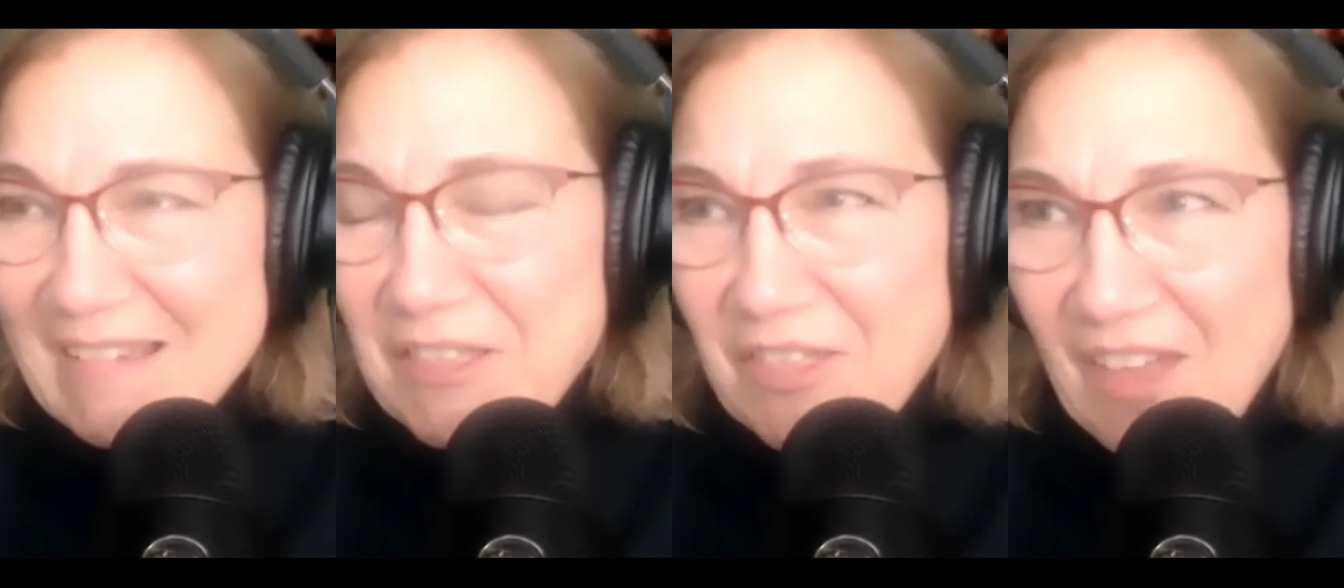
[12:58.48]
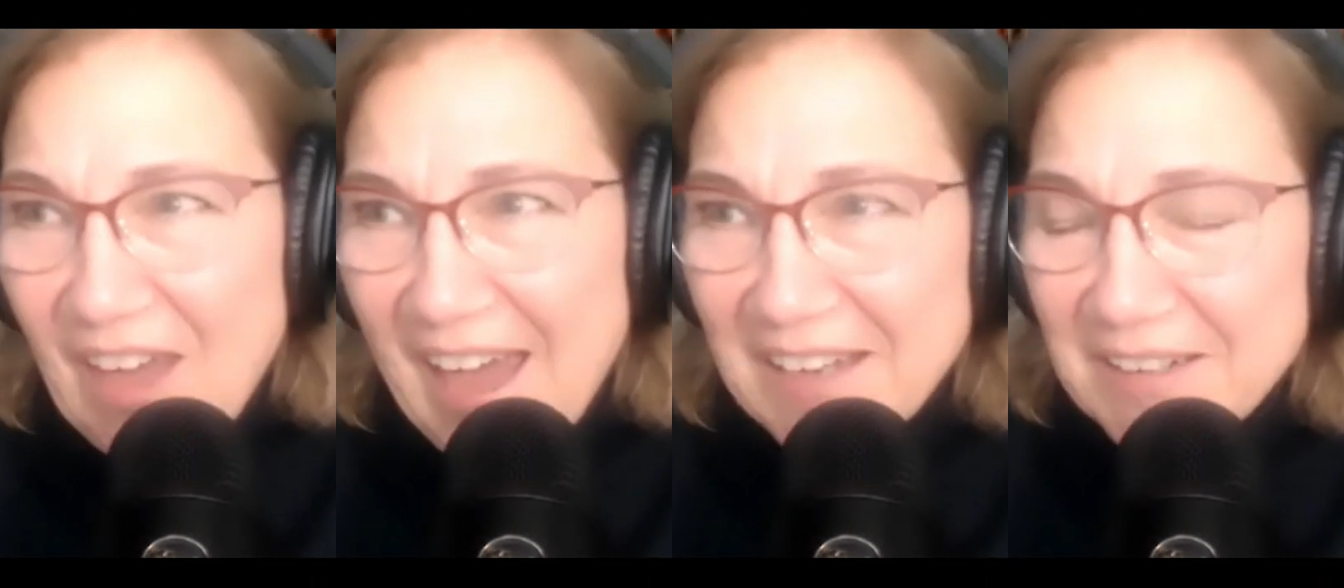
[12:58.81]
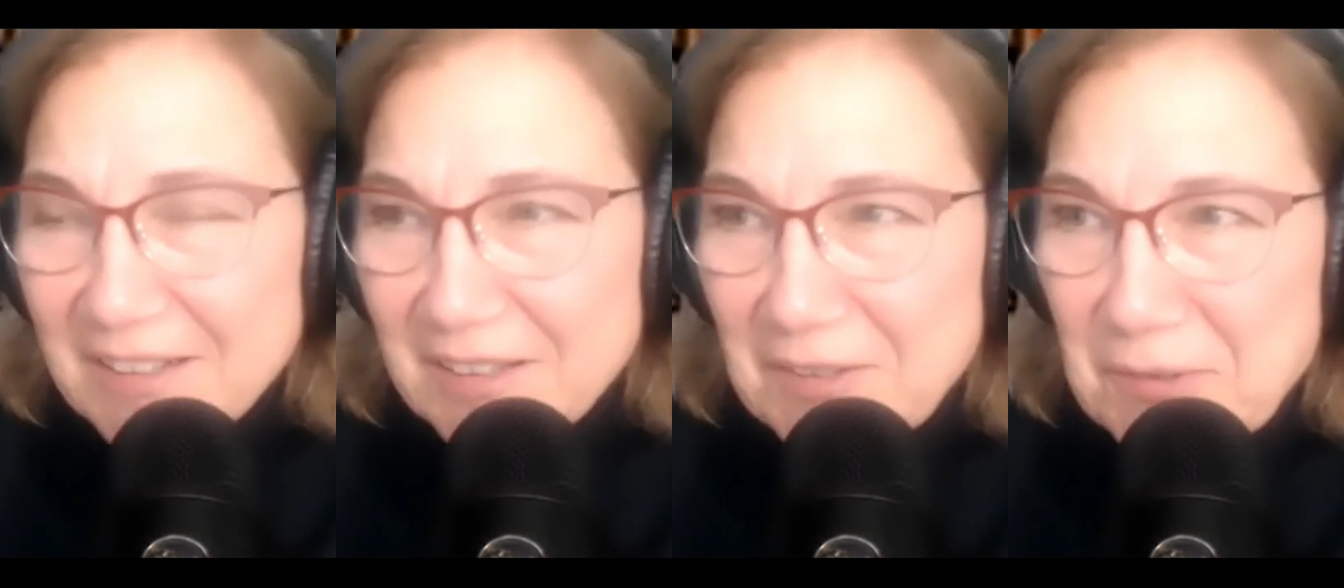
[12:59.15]
that
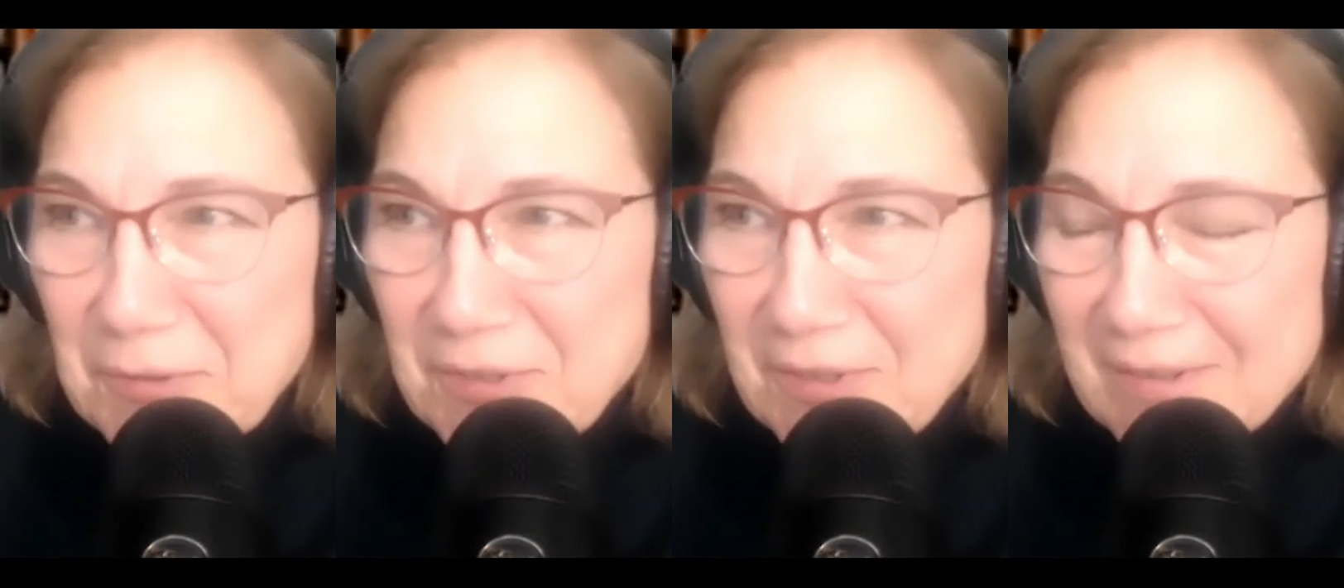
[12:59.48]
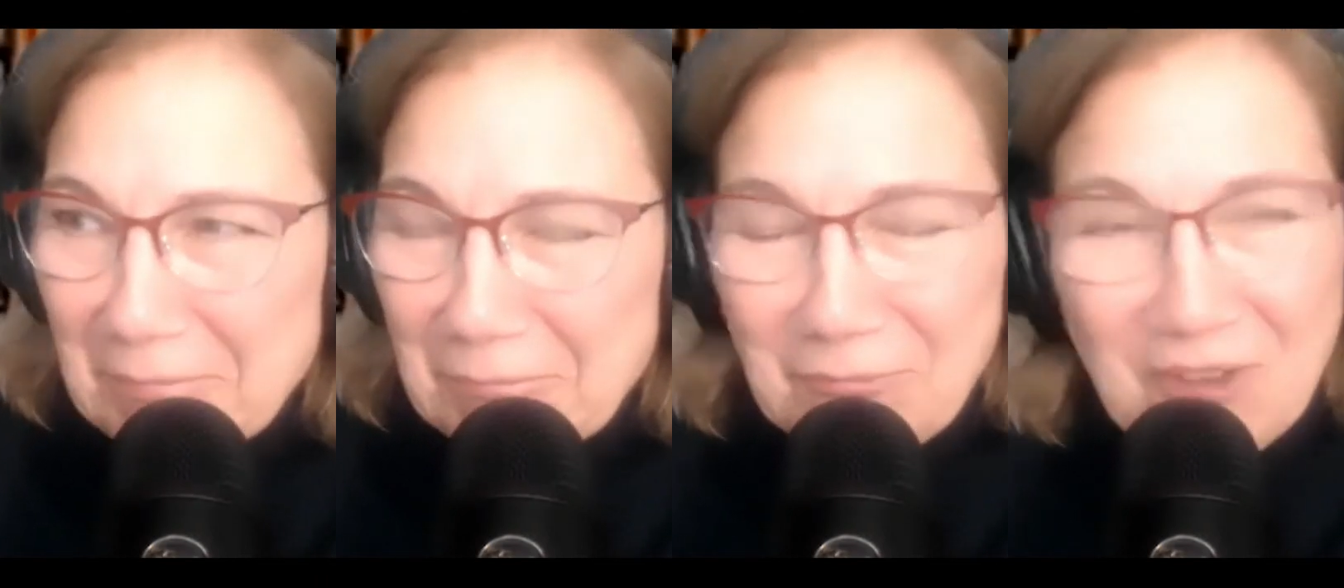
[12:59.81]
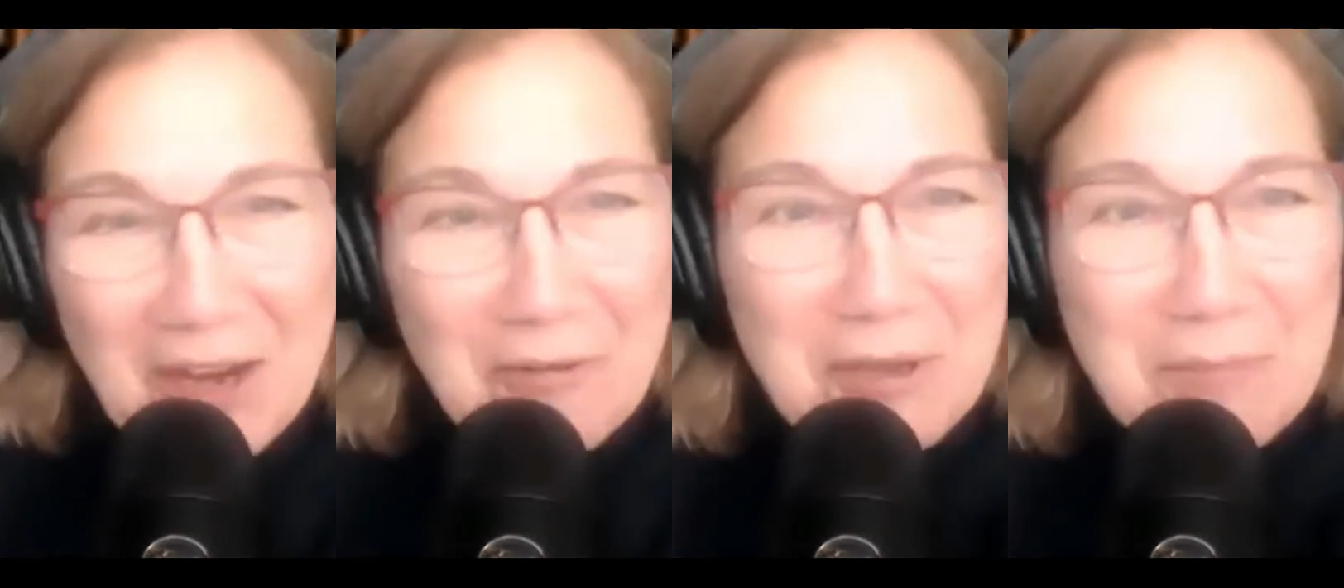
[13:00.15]
is
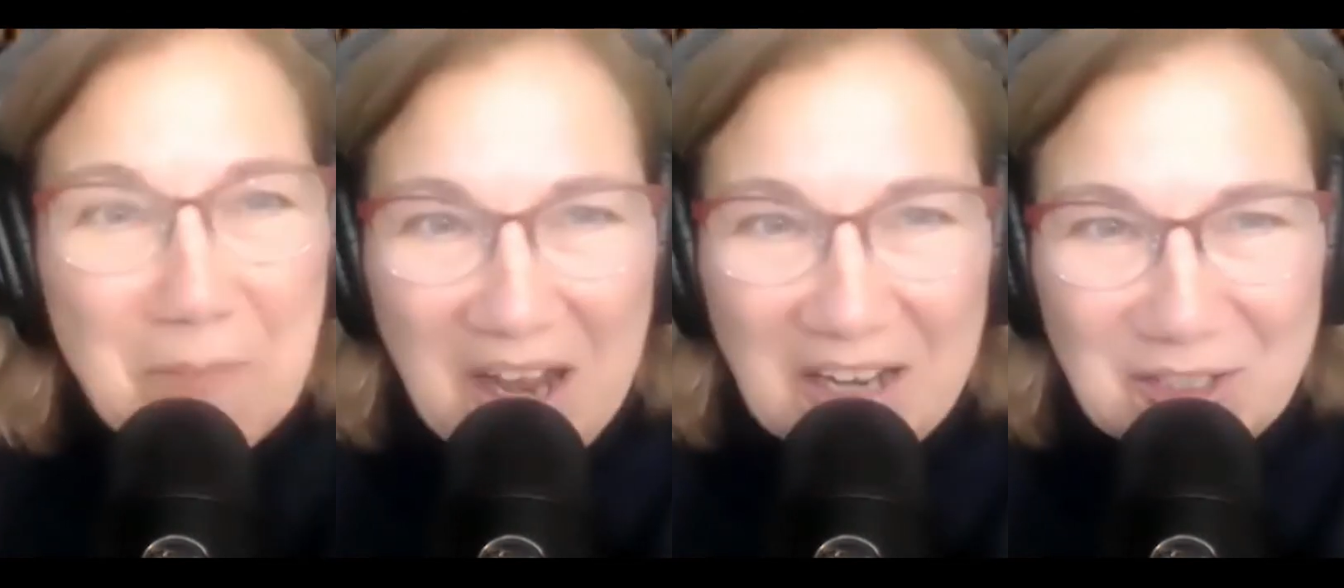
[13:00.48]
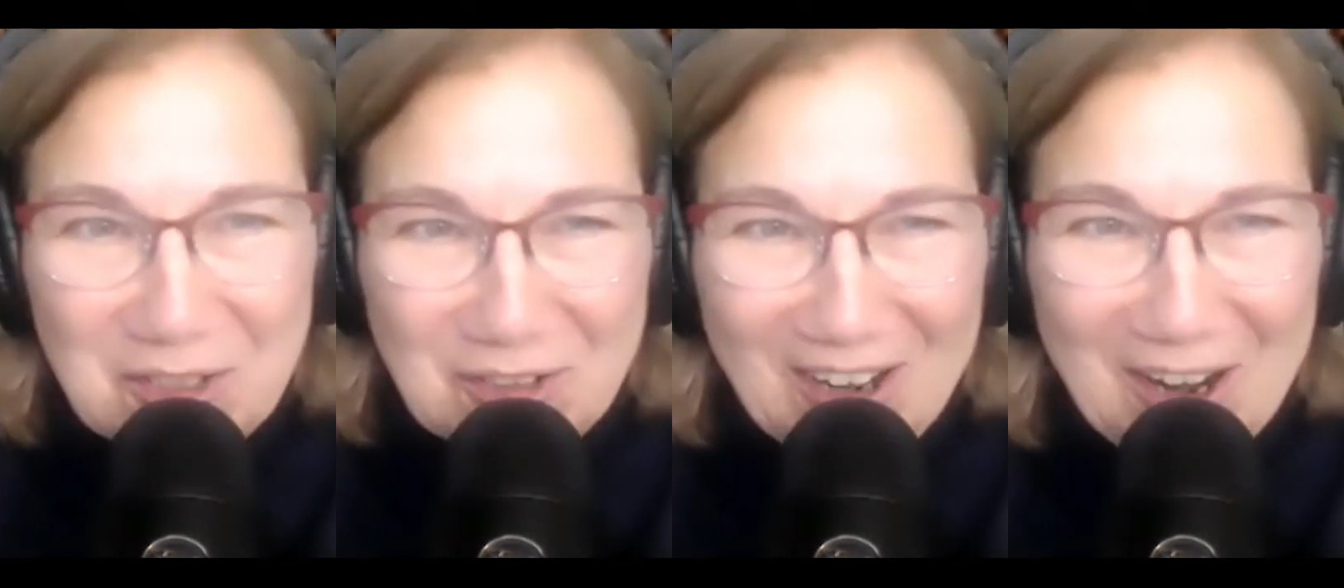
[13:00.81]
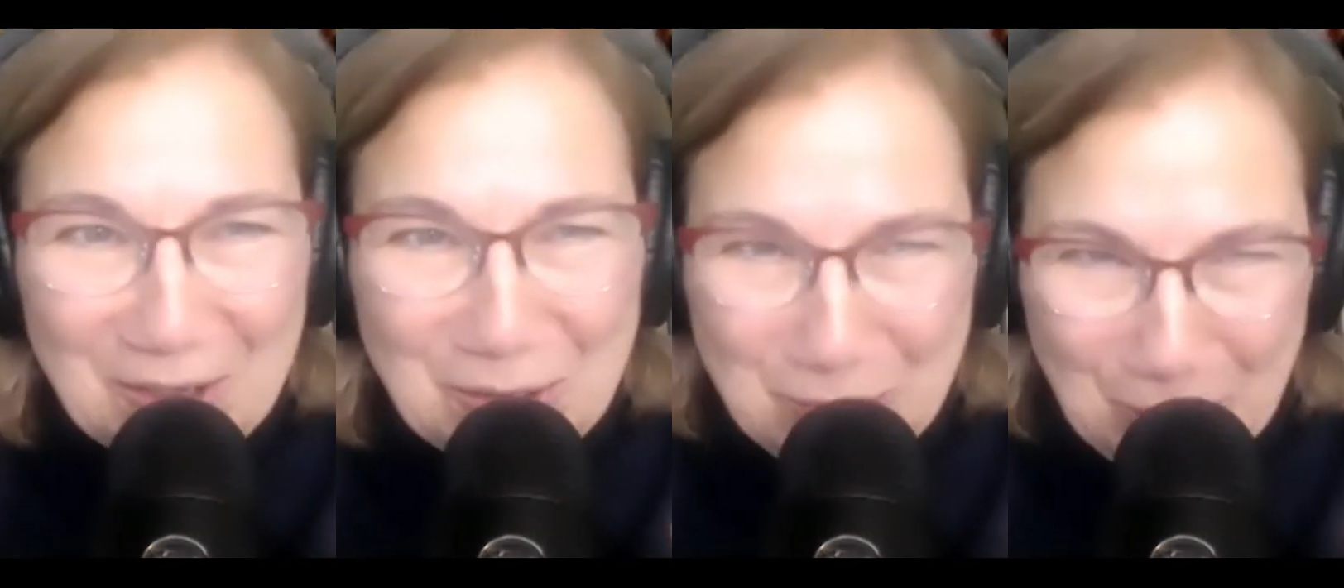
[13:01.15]
very much
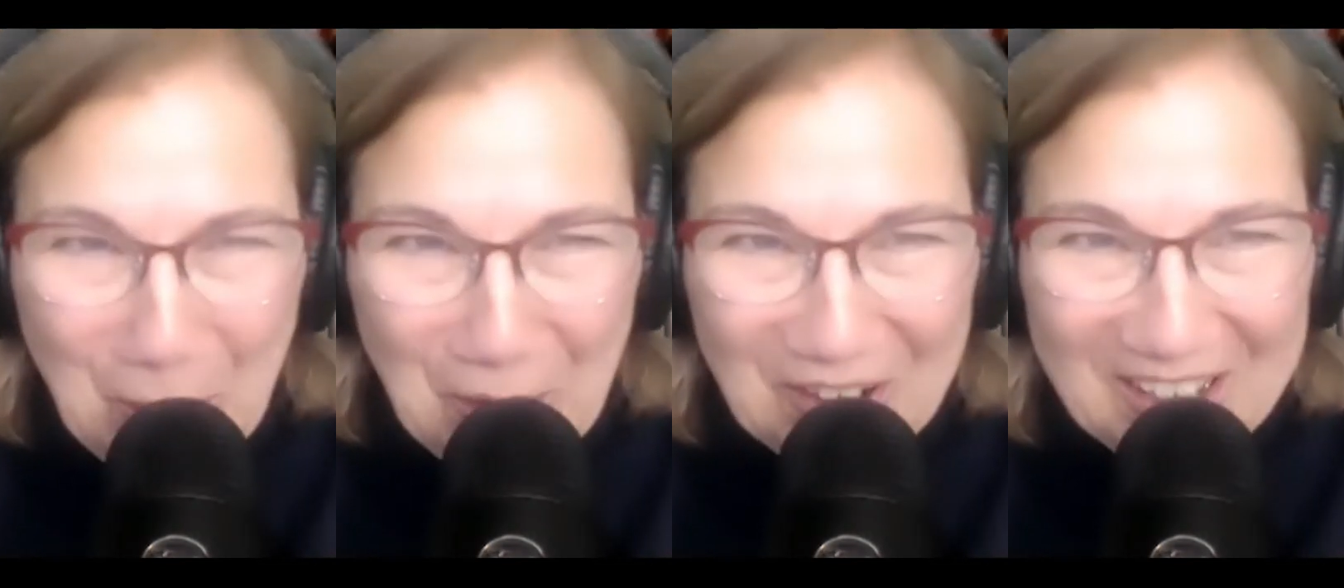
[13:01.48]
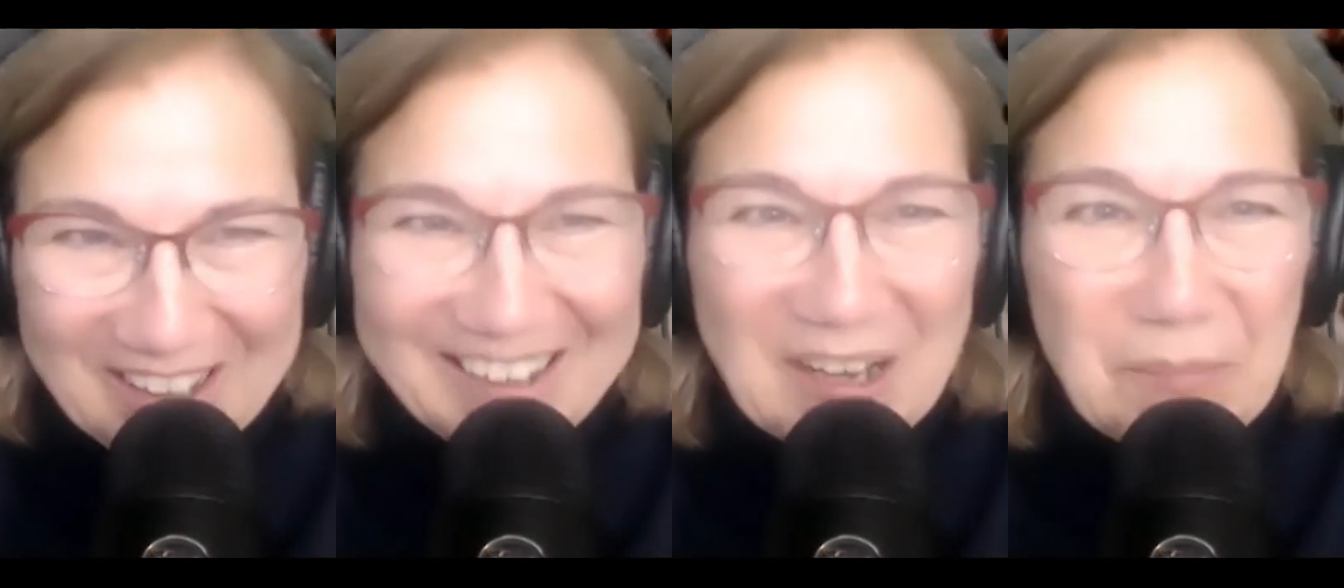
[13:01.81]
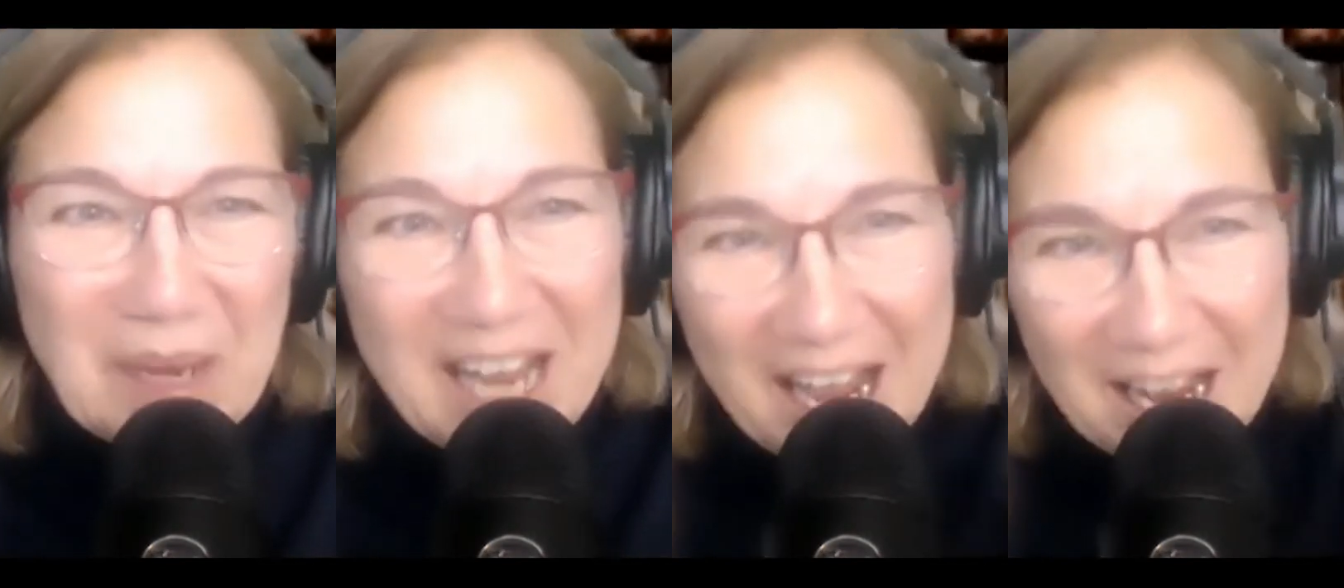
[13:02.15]
our story.
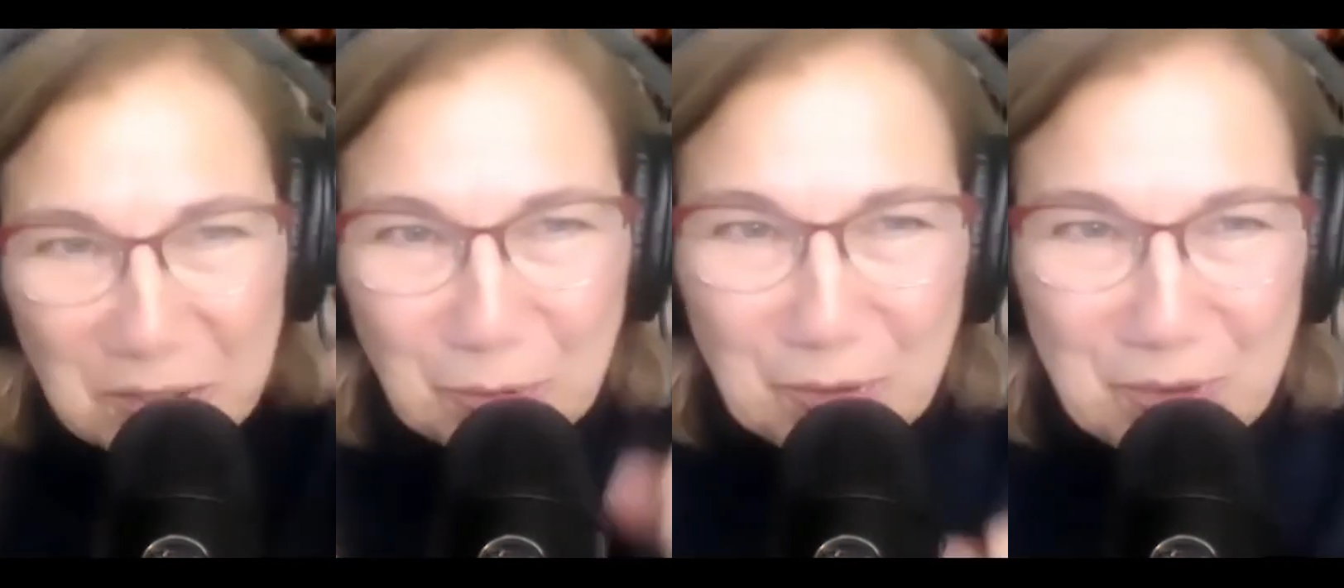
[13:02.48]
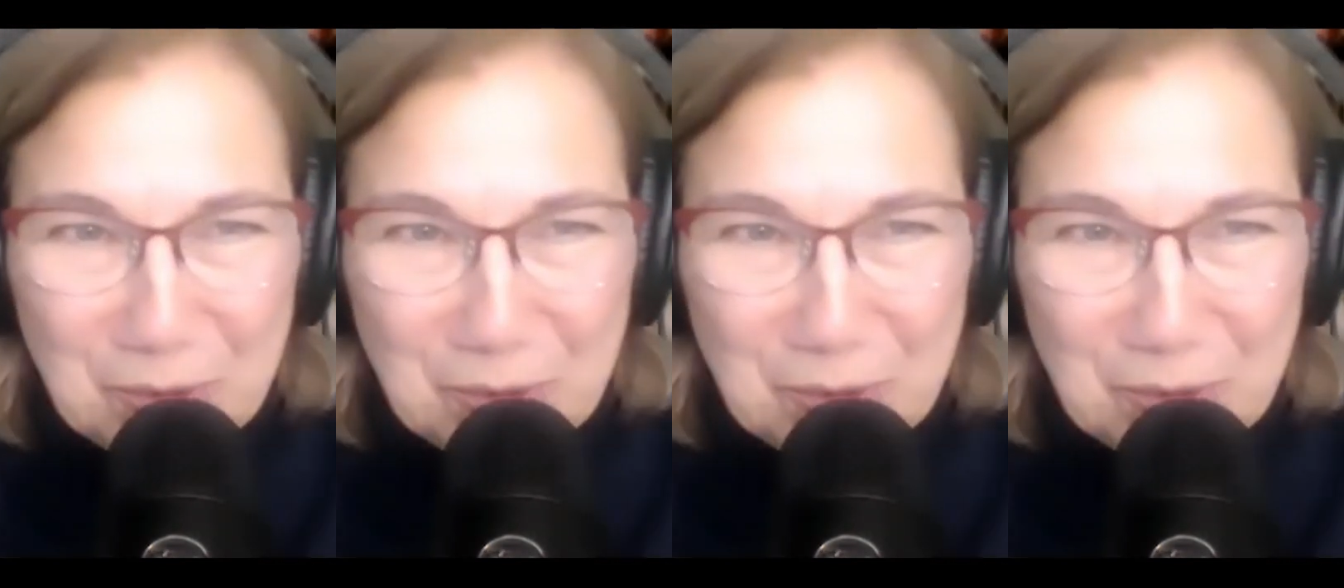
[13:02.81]
My high school